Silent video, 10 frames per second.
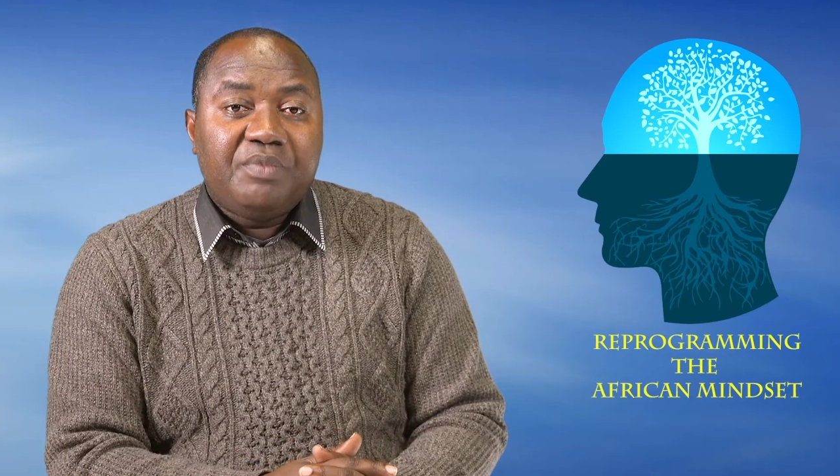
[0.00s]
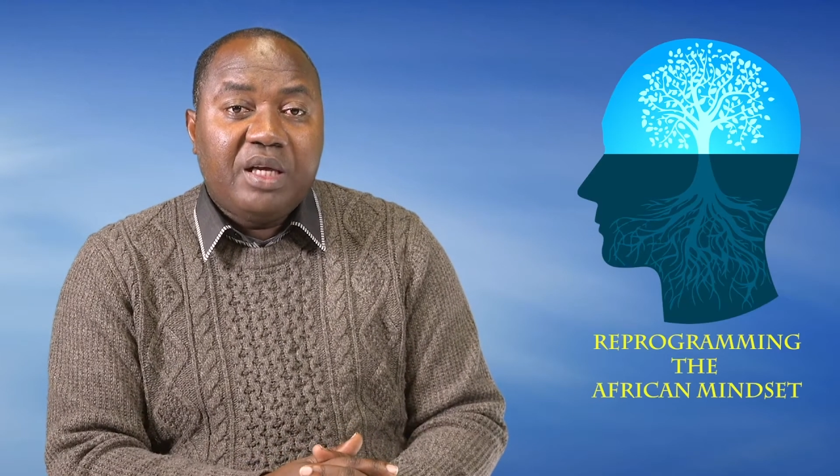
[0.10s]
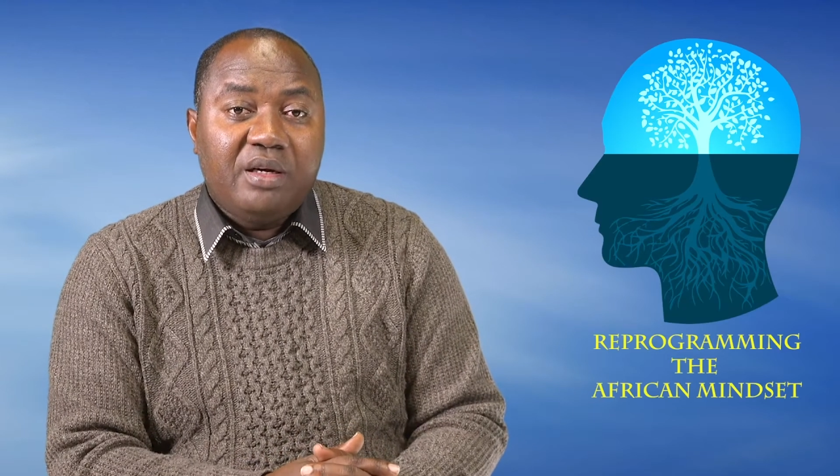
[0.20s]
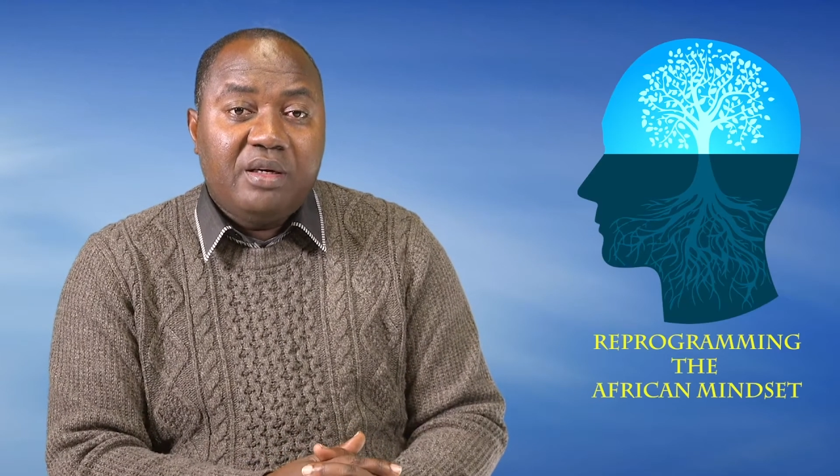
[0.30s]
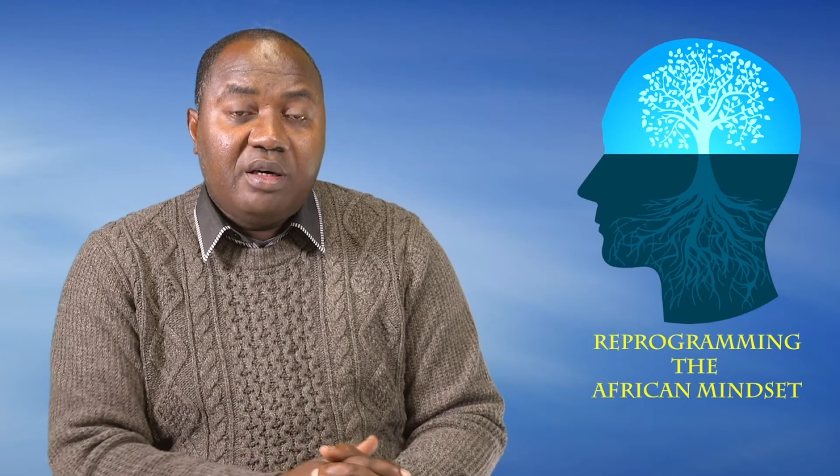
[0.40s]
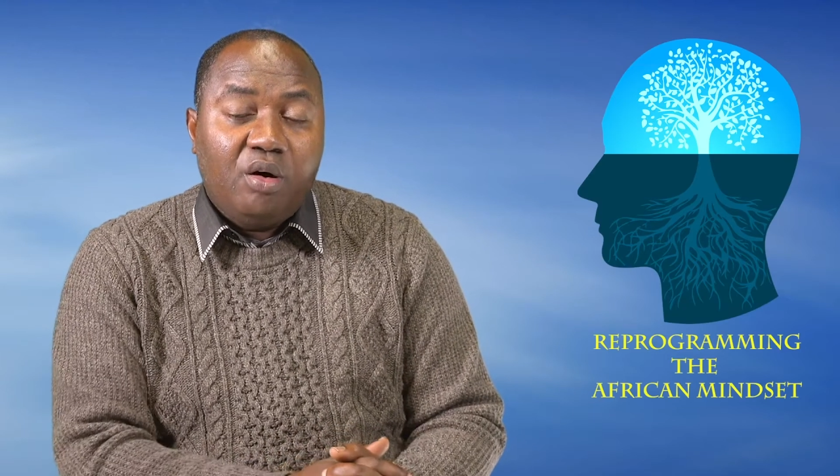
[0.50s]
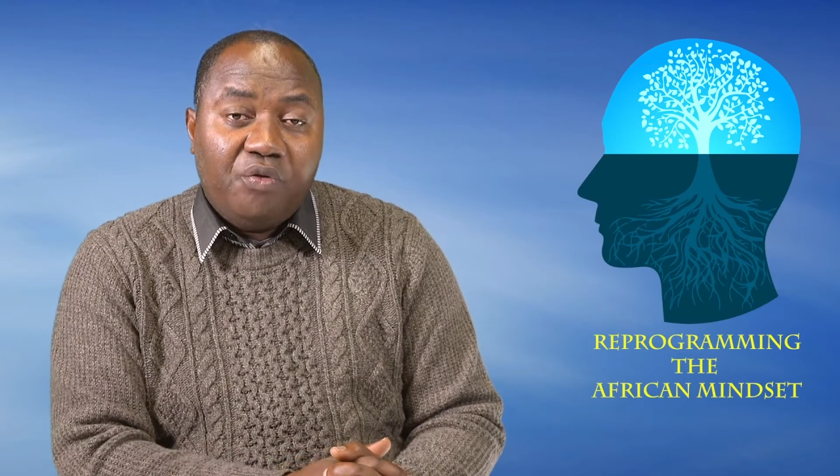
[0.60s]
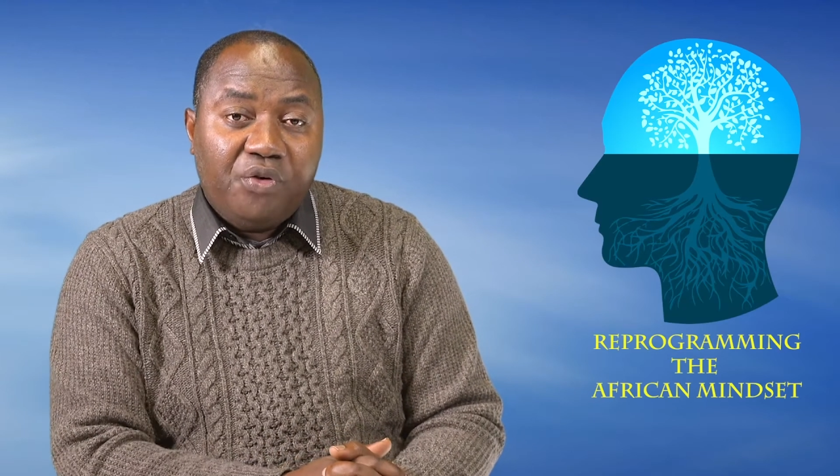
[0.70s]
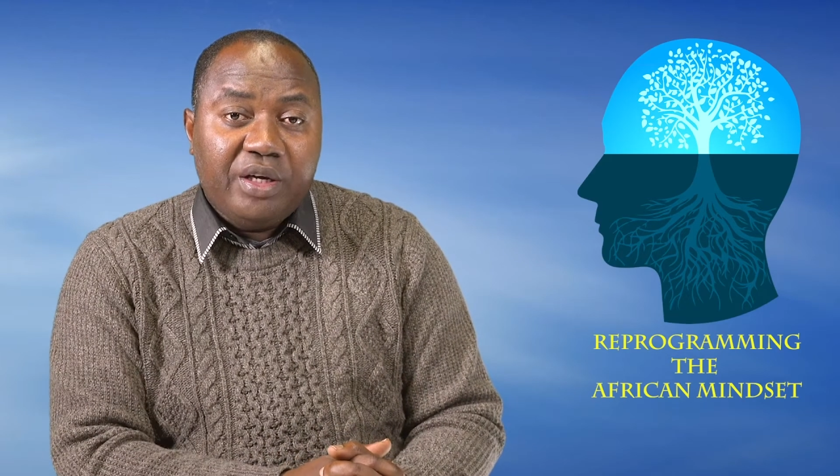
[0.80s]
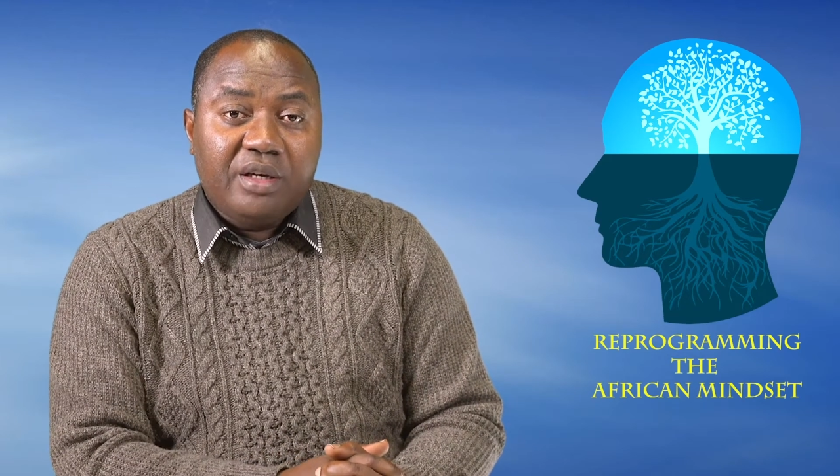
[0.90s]
and
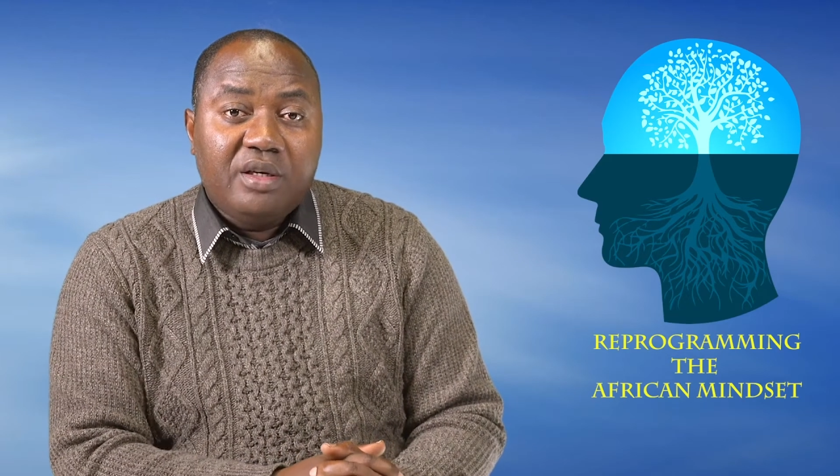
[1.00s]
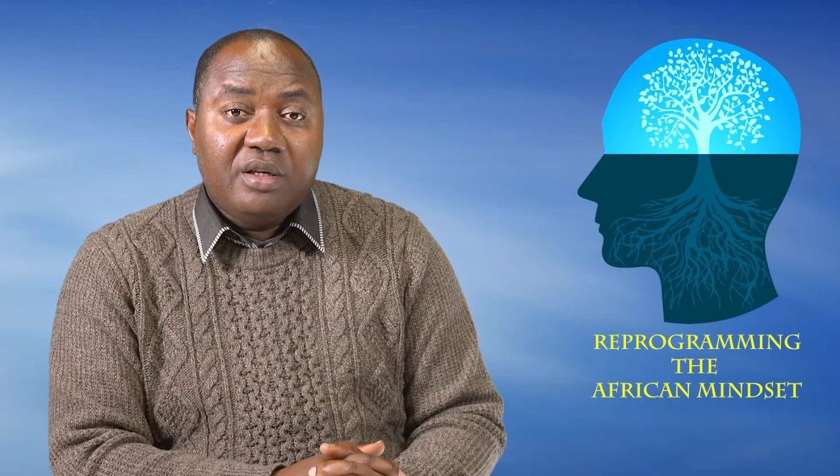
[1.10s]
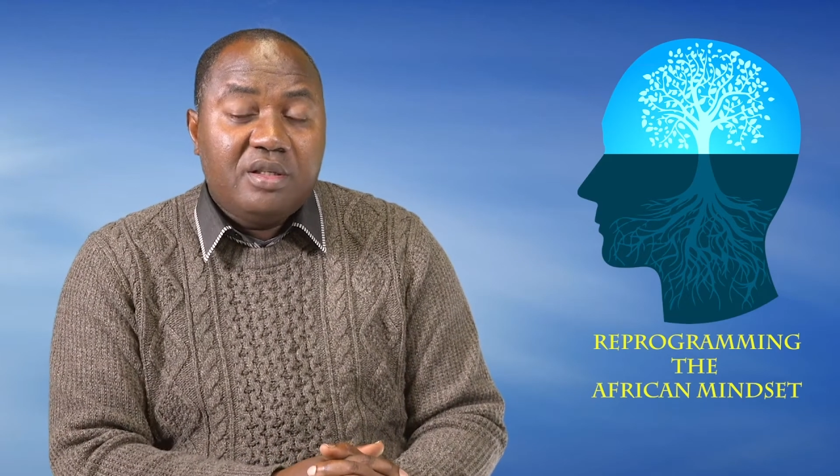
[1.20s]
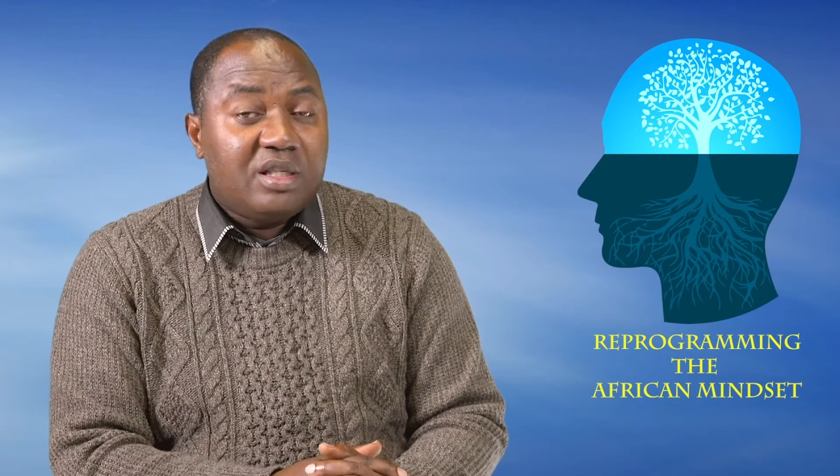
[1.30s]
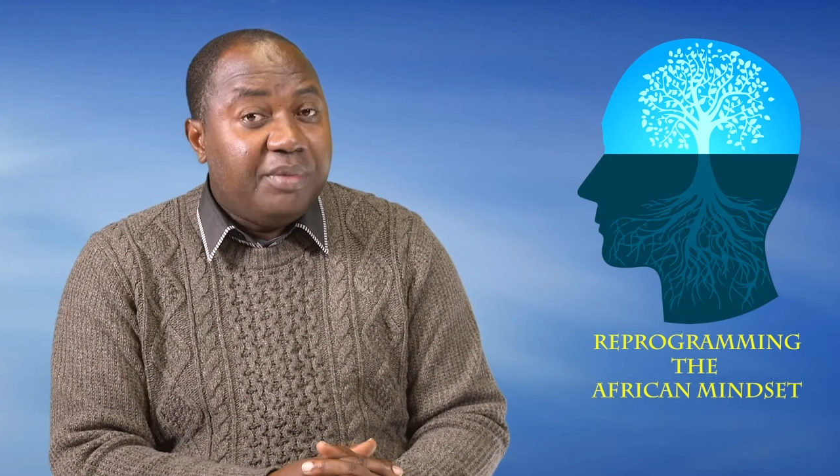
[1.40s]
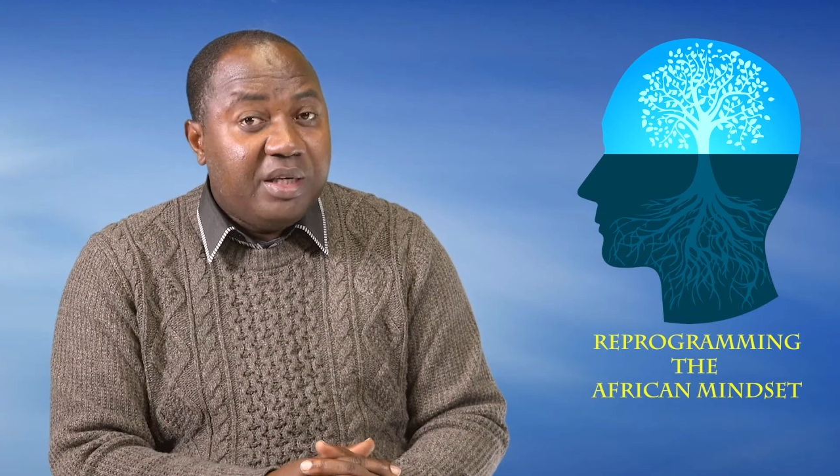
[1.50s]
offering some